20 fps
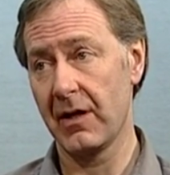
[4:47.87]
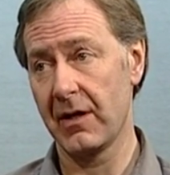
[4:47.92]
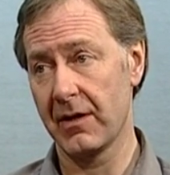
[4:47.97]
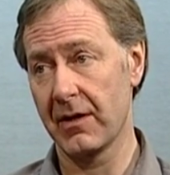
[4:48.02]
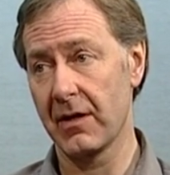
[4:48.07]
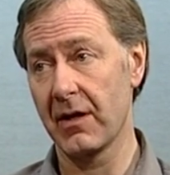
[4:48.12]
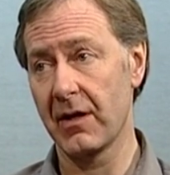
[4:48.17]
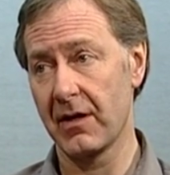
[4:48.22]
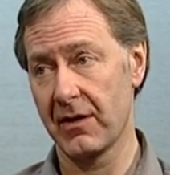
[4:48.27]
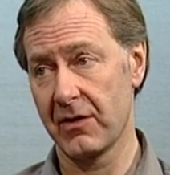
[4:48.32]

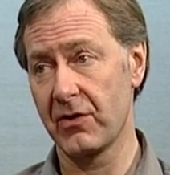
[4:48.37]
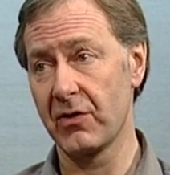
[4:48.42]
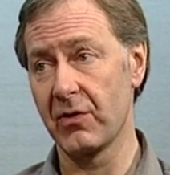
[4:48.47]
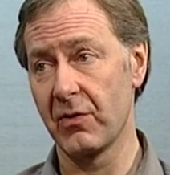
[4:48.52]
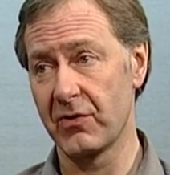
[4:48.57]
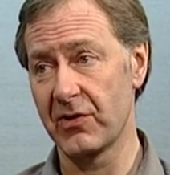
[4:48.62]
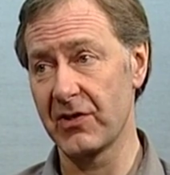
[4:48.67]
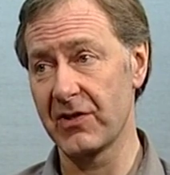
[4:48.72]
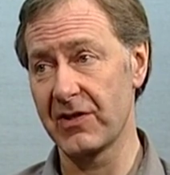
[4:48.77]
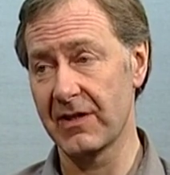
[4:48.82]
and and you
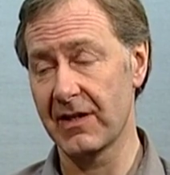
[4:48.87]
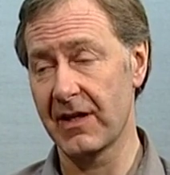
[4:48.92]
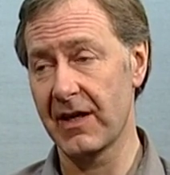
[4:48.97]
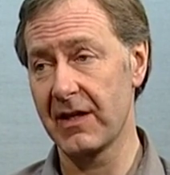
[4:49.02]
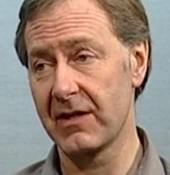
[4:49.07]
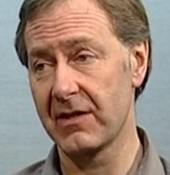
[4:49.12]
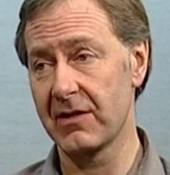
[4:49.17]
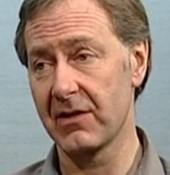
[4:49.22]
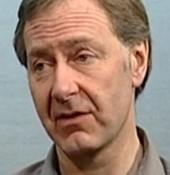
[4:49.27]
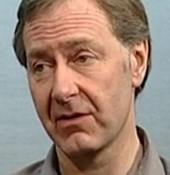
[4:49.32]
know, just in
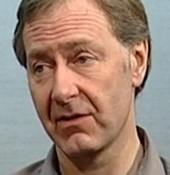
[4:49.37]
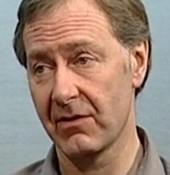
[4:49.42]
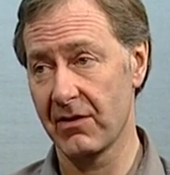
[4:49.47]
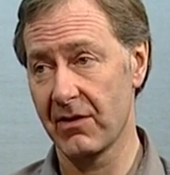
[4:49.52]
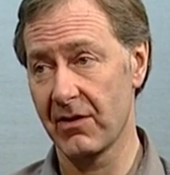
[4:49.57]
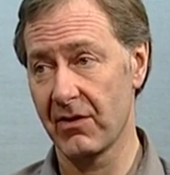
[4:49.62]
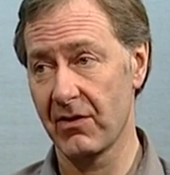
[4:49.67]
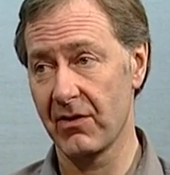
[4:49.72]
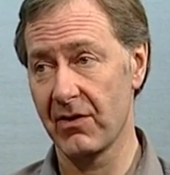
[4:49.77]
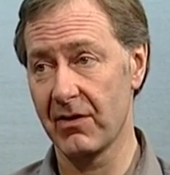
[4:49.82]
case they're
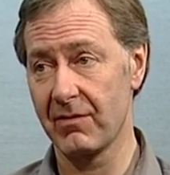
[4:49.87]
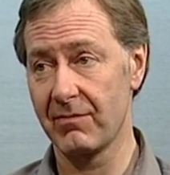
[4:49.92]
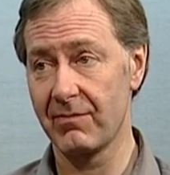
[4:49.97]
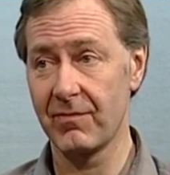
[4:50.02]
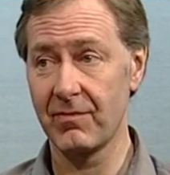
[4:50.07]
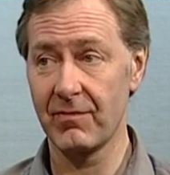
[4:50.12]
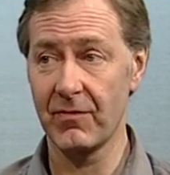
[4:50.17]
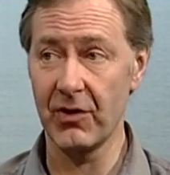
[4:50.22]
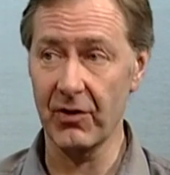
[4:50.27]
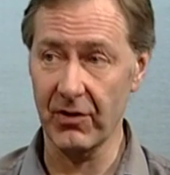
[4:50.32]
they're gonna
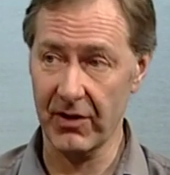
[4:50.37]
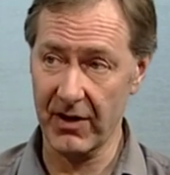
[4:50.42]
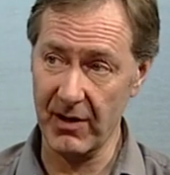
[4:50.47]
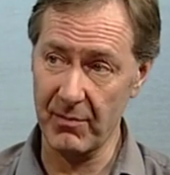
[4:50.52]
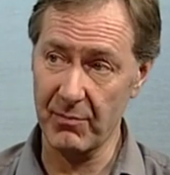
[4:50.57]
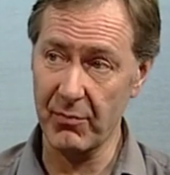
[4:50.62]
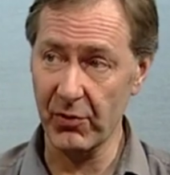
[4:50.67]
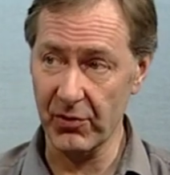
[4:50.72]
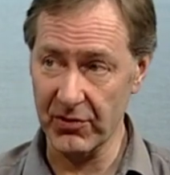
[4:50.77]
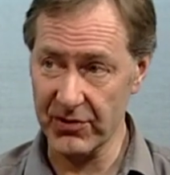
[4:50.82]
you know kind
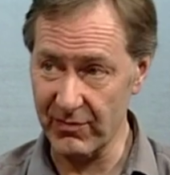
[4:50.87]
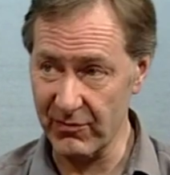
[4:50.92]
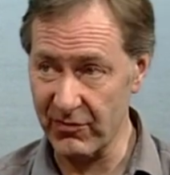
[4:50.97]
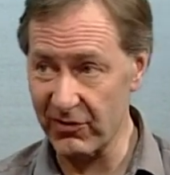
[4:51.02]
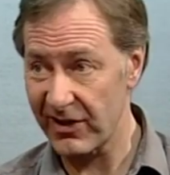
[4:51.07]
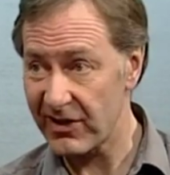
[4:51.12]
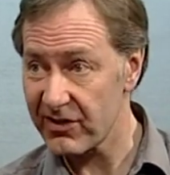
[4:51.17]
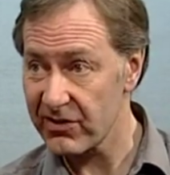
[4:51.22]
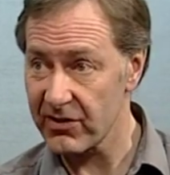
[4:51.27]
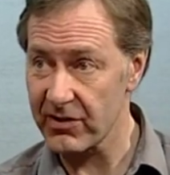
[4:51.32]
of pull some
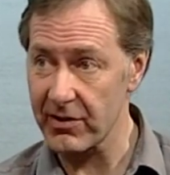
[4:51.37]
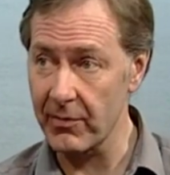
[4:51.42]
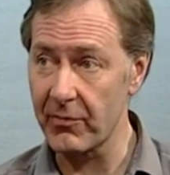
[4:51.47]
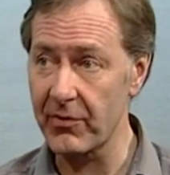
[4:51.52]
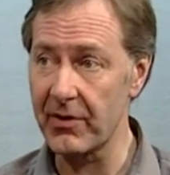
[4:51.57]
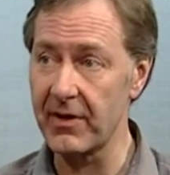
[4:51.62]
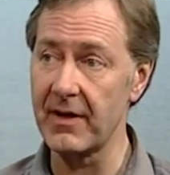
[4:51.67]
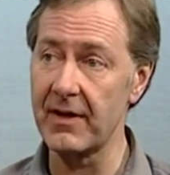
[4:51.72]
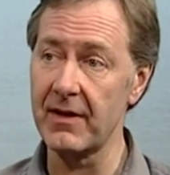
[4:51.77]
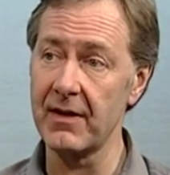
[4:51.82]
tricks or
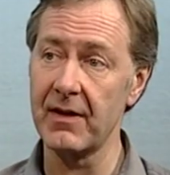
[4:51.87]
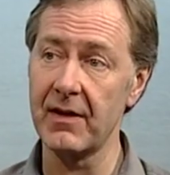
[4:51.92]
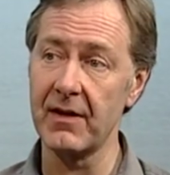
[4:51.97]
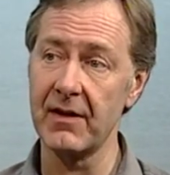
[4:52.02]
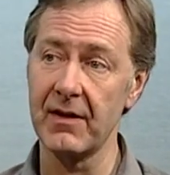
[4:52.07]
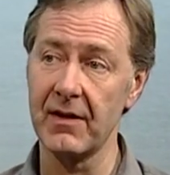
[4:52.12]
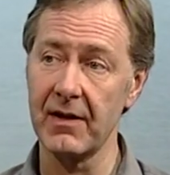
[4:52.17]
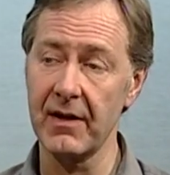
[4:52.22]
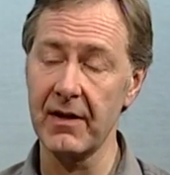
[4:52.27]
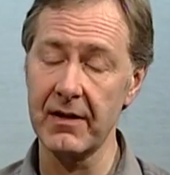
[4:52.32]
something in, mm.
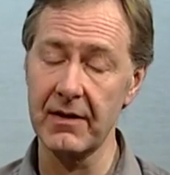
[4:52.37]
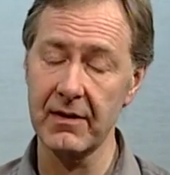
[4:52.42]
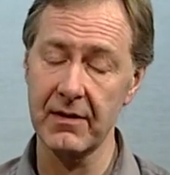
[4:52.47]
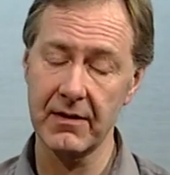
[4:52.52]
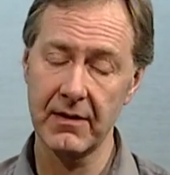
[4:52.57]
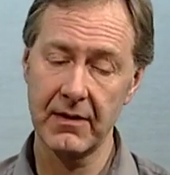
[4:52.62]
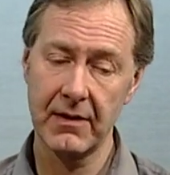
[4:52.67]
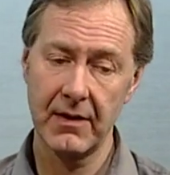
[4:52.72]
in the night,